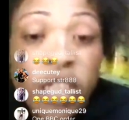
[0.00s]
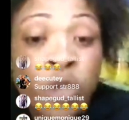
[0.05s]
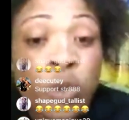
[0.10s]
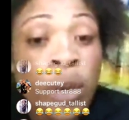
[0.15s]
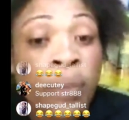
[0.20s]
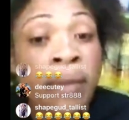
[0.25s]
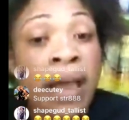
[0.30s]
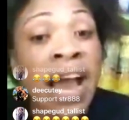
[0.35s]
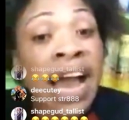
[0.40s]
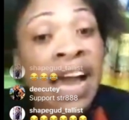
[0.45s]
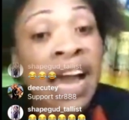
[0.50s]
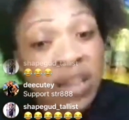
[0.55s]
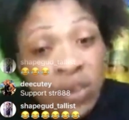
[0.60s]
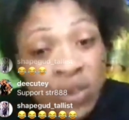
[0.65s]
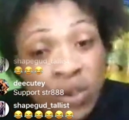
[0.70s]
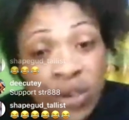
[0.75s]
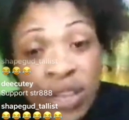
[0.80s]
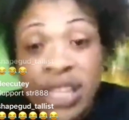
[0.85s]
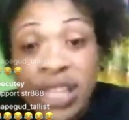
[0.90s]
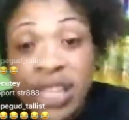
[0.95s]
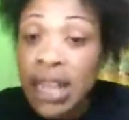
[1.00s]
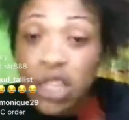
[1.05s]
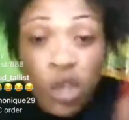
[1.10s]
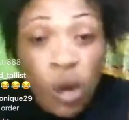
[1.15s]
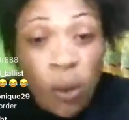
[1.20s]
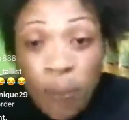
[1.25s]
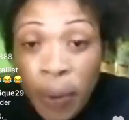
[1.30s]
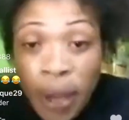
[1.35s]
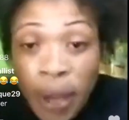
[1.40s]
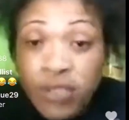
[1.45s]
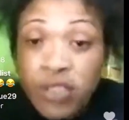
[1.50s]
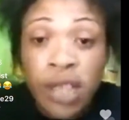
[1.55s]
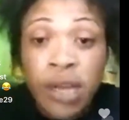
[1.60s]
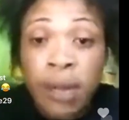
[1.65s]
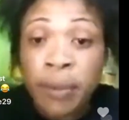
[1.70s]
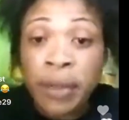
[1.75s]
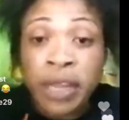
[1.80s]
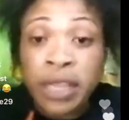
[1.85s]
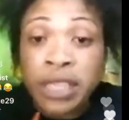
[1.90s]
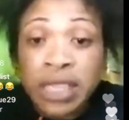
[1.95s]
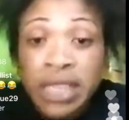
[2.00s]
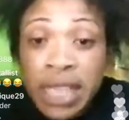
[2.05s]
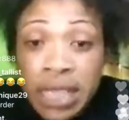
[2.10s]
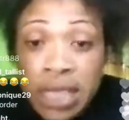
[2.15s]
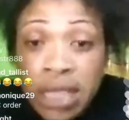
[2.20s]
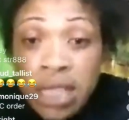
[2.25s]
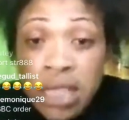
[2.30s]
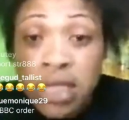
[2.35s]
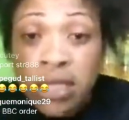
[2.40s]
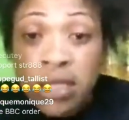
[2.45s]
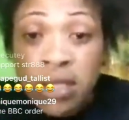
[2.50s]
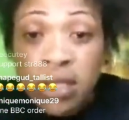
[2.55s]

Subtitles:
People, it's when I don't know it a jump off, so you know make the